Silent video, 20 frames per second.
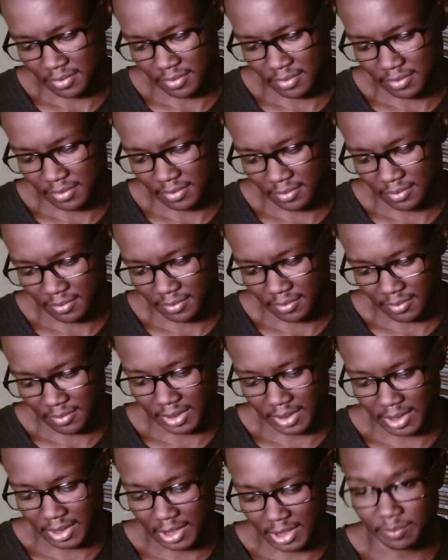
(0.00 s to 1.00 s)
I think that's
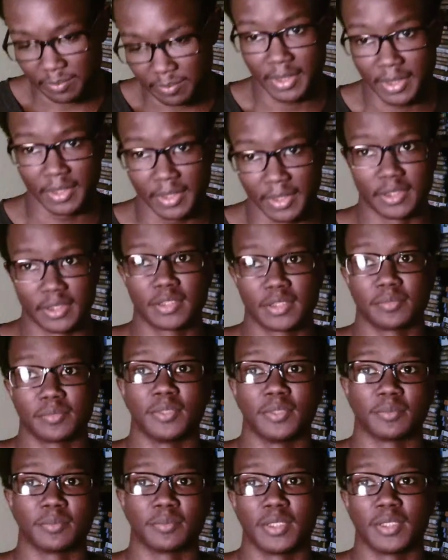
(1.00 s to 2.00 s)
better. It's a much better
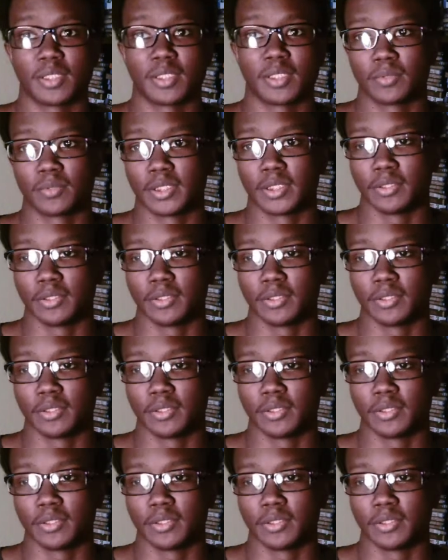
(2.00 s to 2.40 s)
way to do it.